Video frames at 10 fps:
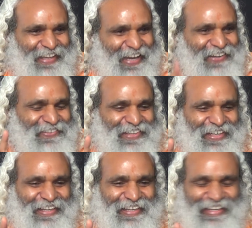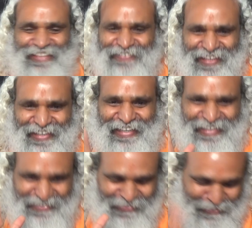However, let me not get
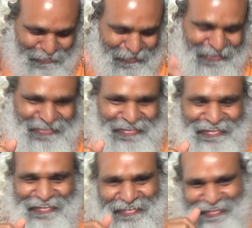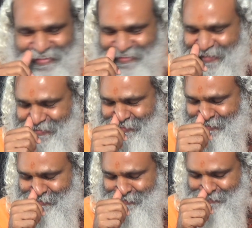into too much criticizing.